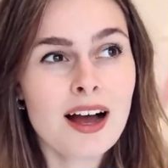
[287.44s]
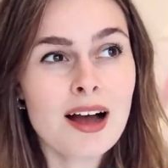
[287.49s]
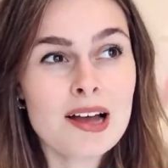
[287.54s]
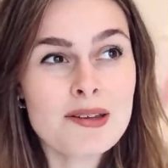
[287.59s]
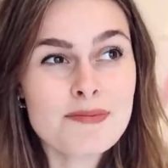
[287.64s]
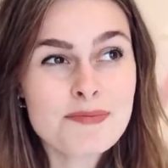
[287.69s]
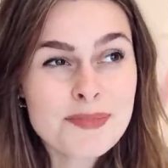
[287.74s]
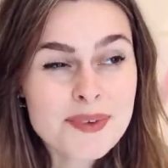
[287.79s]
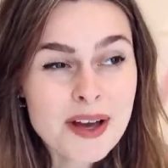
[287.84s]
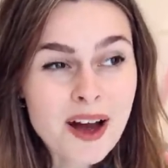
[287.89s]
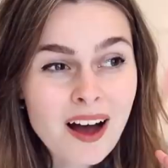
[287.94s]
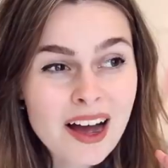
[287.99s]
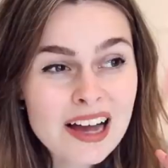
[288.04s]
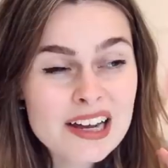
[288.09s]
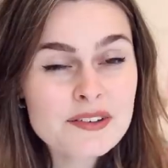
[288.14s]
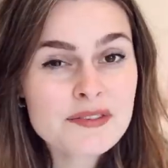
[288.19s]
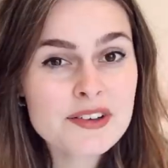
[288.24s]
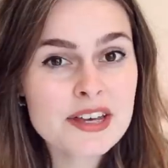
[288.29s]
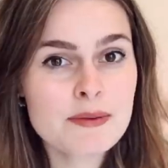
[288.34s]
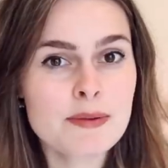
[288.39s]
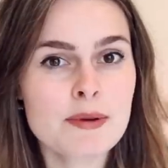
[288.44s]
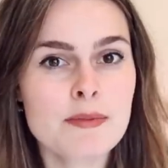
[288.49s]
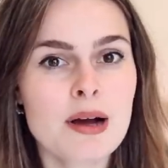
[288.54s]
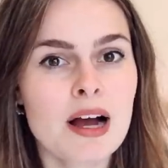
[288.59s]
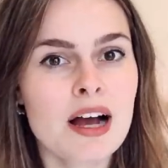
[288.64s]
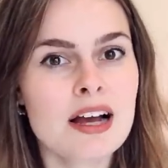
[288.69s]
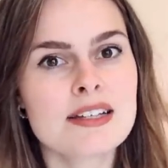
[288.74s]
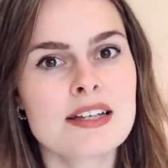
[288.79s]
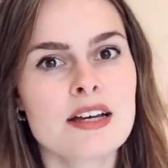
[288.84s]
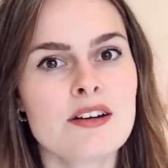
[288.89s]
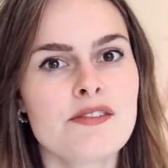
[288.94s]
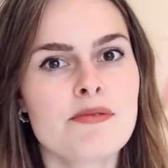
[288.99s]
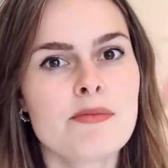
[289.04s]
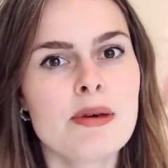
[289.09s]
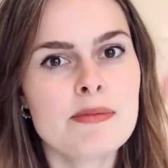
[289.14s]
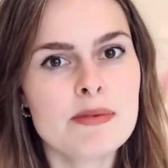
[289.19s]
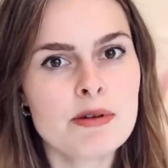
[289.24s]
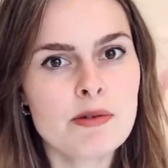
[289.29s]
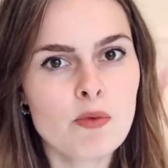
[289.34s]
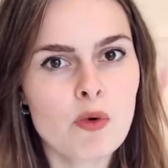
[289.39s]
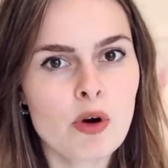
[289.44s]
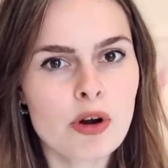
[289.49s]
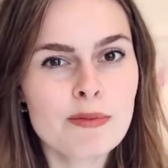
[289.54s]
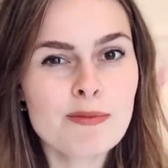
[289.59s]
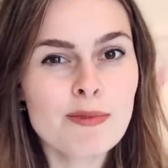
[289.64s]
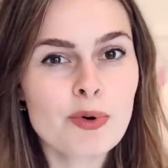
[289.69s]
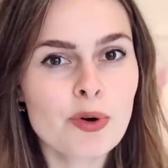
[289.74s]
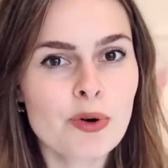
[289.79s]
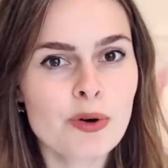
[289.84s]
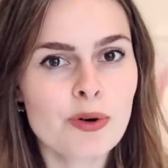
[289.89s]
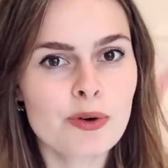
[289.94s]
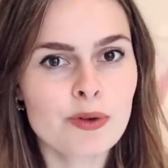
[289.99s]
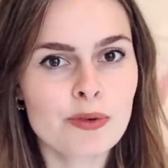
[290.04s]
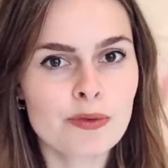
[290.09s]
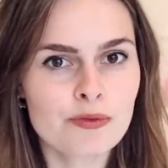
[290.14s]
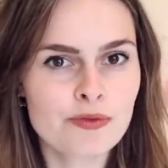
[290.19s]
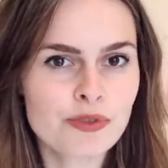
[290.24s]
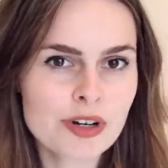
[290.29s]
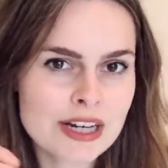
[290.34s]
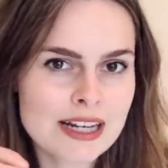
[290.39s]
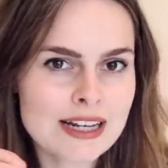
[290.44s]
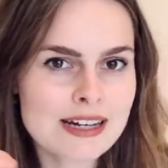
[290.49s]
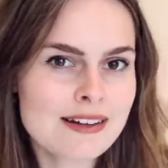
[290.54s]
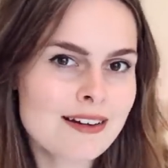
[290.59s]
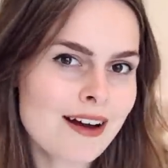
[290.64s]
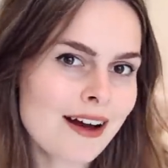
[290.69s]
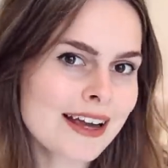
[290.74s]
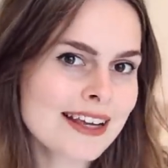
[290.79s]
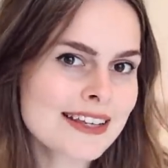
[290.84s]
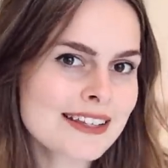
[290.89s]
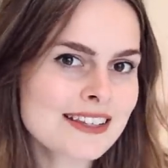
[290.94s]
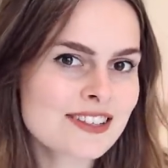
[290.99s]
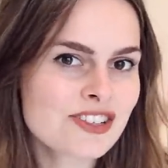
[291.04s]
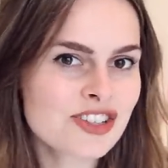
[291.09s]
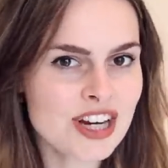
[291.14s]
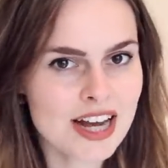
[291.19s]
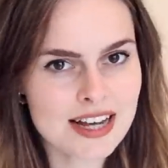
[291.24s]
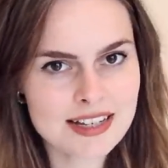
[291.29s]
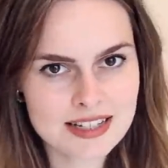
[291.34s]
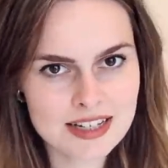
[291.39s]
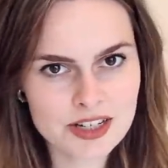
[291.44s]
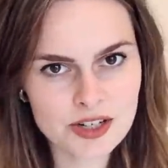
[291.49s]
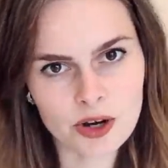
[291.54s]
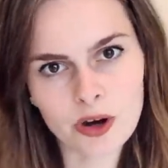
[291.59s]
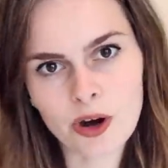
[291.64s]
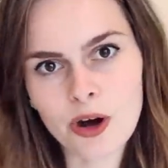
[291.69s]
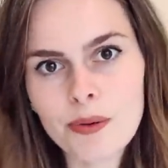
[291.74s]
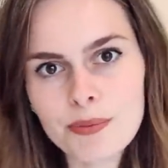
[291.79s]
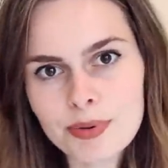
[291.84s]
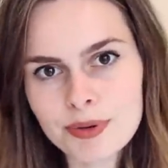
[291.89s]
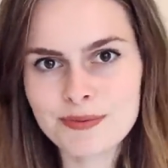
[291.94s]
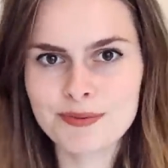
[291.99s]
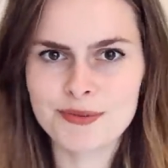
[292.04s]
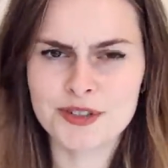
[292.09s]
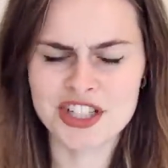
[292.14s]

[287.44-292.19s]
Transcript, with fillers: i kind of keeping my eyes out for maybe one more really nice jazzy top.